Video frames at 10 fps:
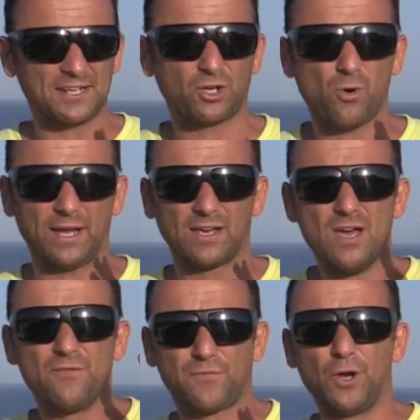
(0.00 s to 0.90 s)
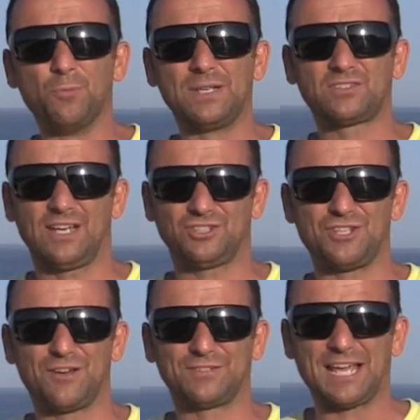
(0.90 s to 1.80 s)
had a quick filming session
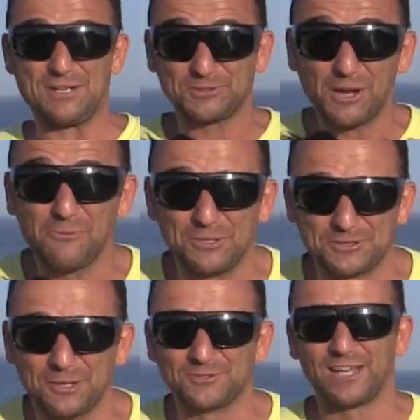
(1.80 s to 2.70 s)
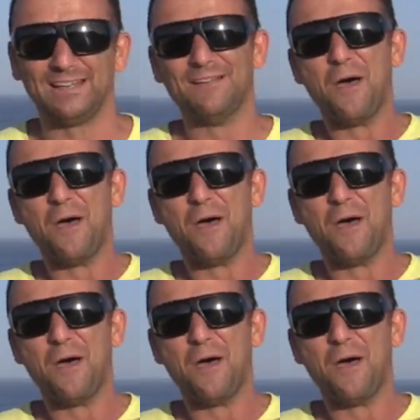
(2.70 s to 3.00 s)
the other day because I wanted to go sailing.